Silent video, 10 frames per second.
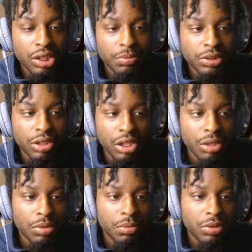I'll be talking
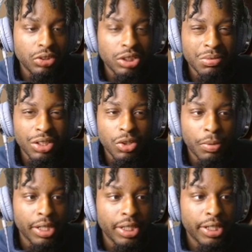about, bro. You talking about
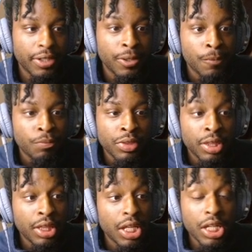nobody there.
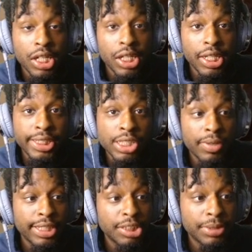Nigga could have hit your
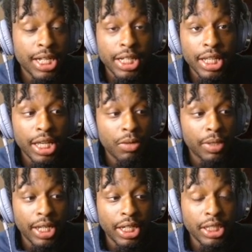ass upside the head
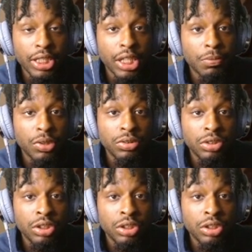with anything, bro.